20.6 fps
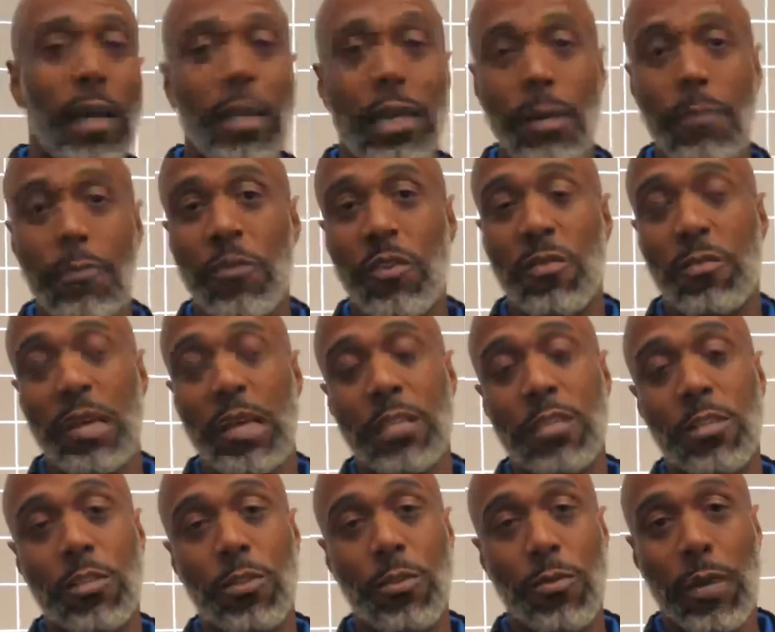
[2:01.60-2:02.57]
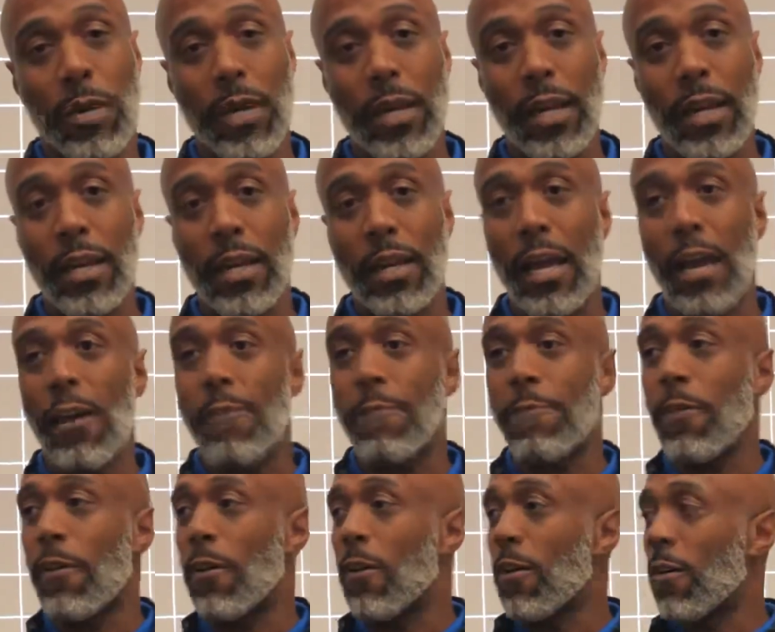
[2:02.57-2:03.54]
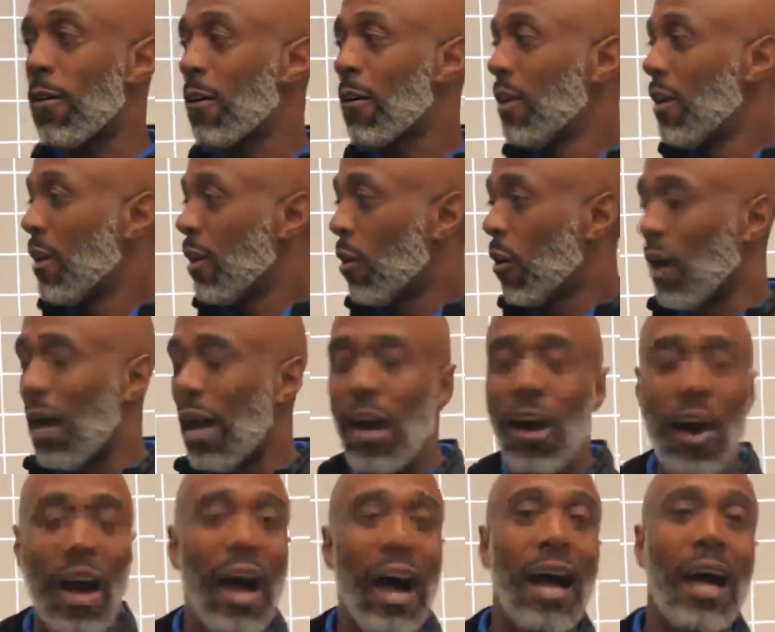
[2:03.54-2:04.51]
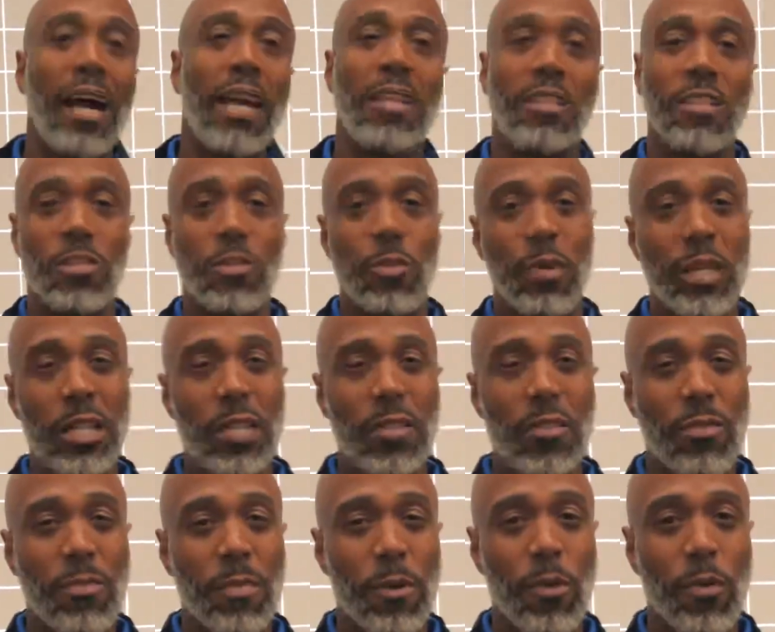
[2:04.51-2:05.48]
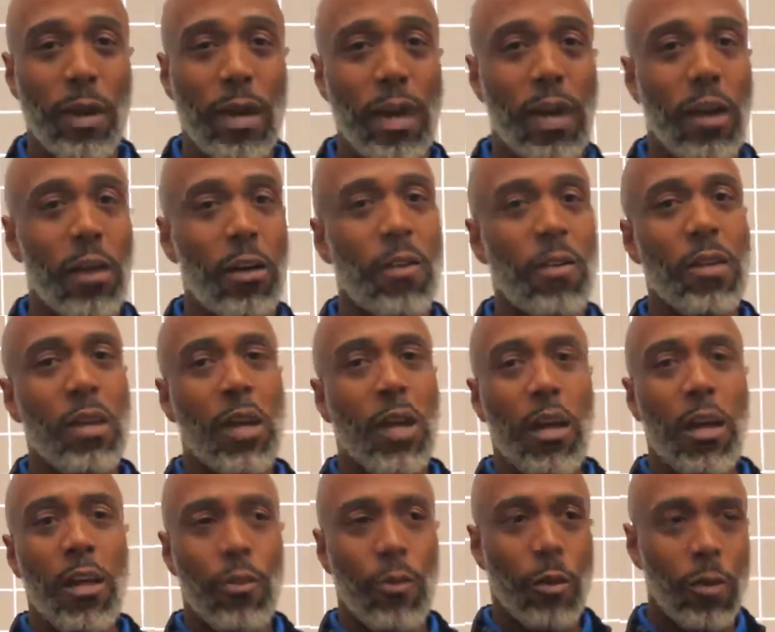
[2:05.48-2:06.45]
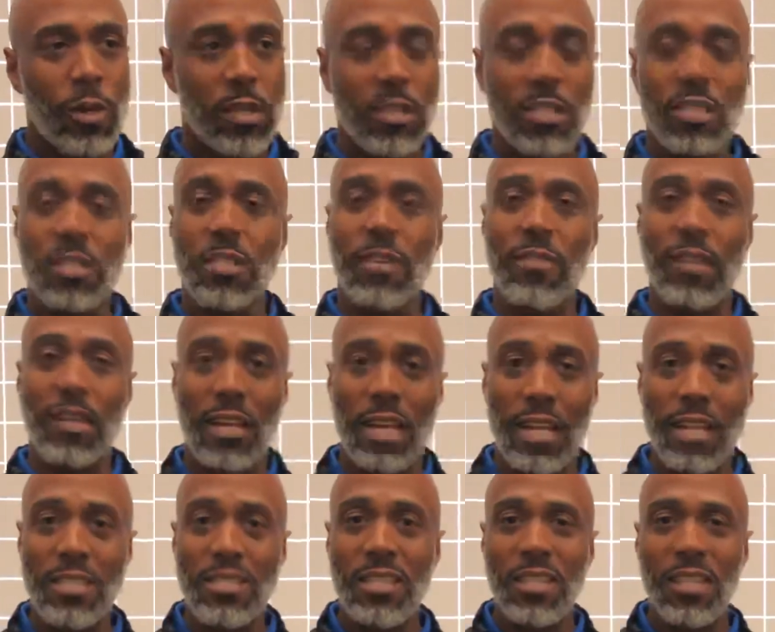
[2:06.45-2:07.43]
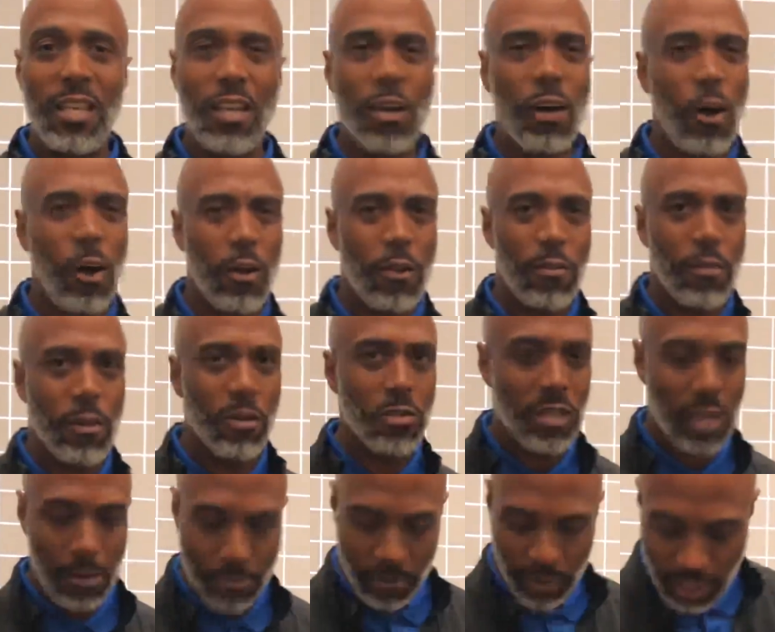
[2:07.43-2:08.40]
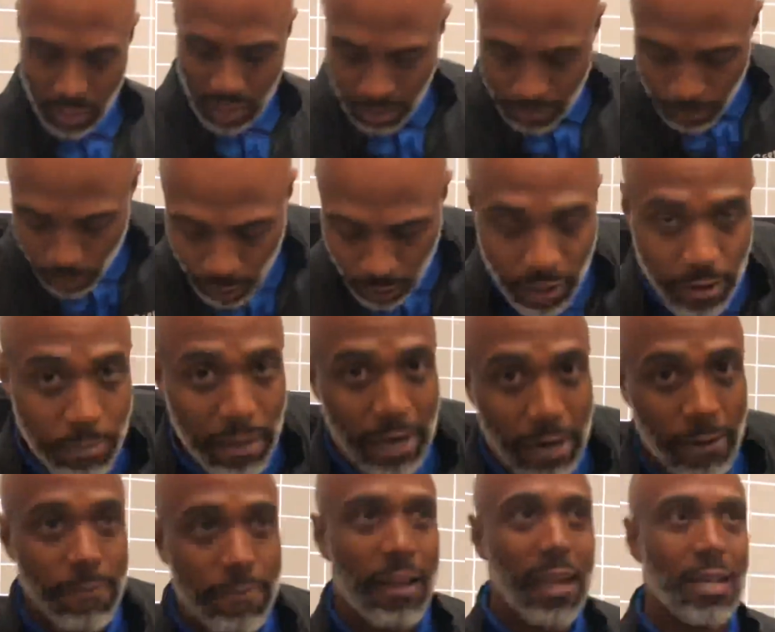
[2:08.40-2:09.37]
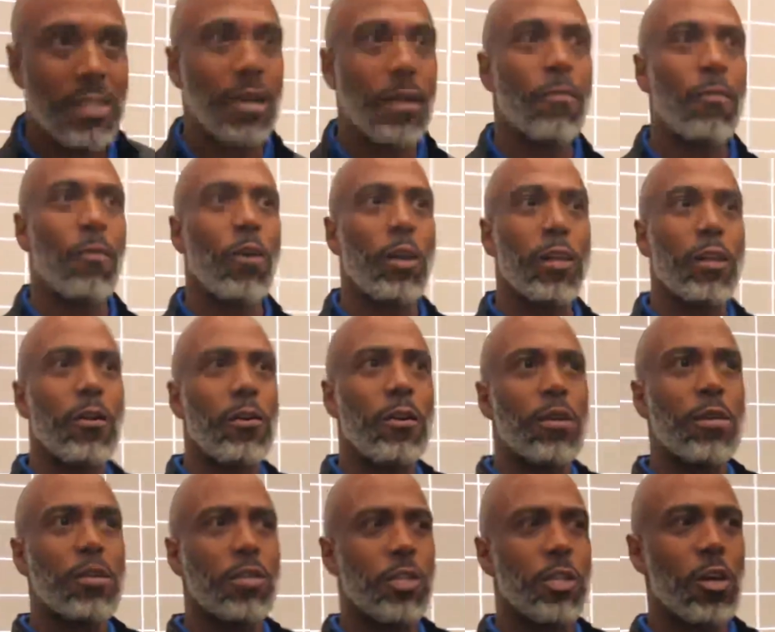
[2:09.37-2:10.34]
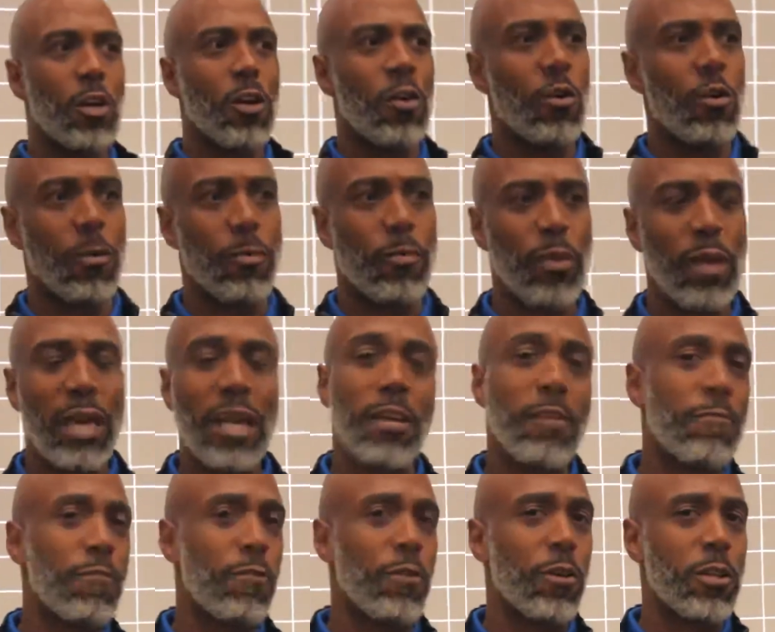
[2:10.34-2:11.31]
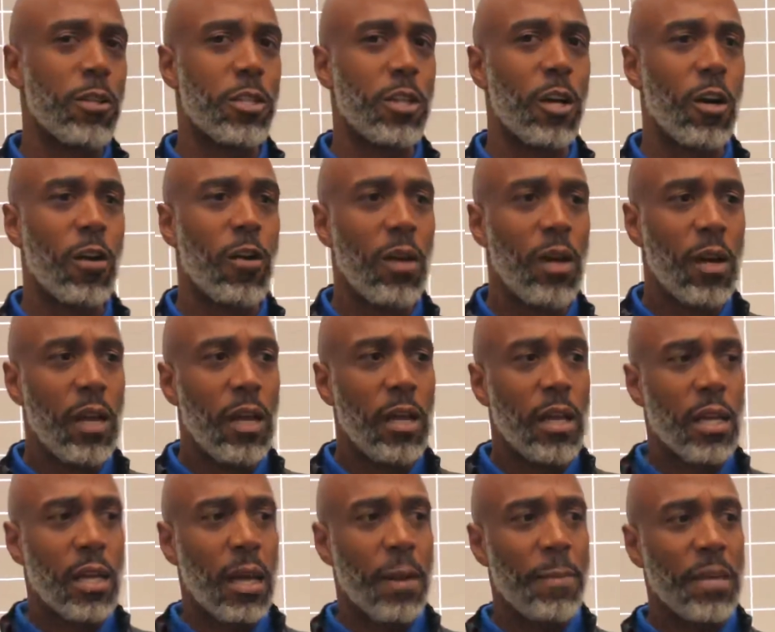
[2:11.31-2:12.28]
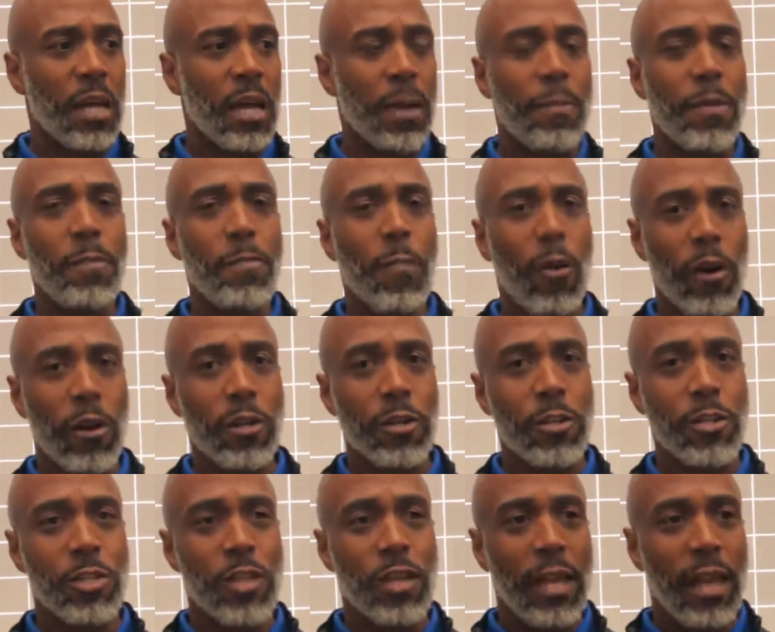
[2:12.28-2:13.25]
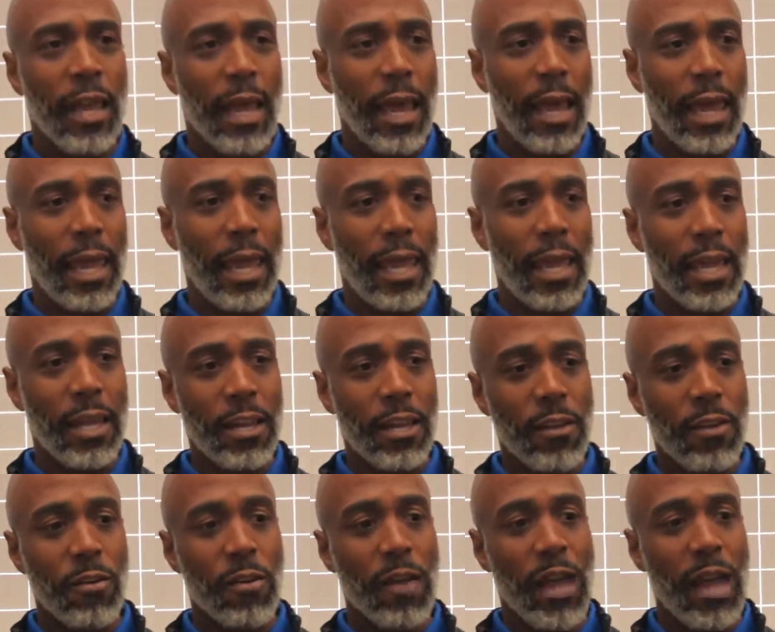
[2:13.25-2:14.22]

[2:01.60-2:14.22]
am from my screen, how far or how high the screen is from the ground, throw distance of the lensing, all of those type of things important. Matter of fact, I'm working on a show or planning for a show coming up in March. And